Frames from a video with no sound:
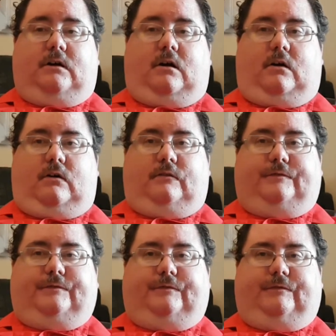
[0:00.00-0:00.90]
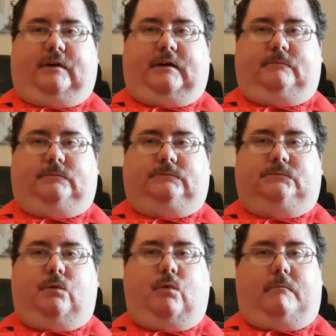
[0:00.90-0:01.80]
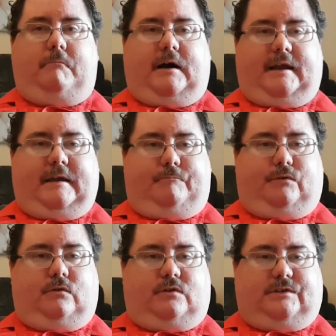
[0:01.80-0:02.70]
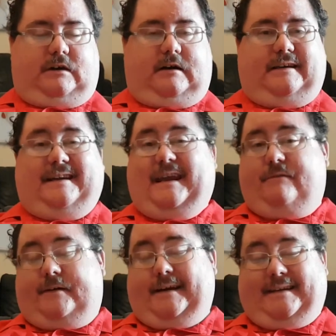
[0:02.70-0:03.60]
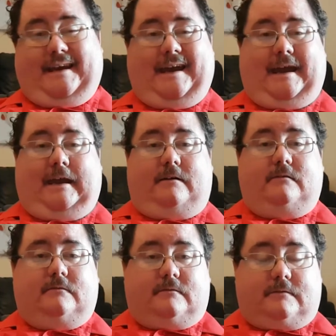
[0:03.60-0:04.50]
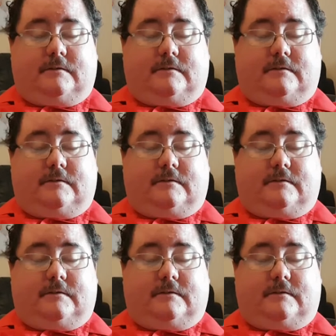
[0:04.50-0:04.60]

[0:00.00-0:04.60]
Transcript: of what my hip looks like, and if I can,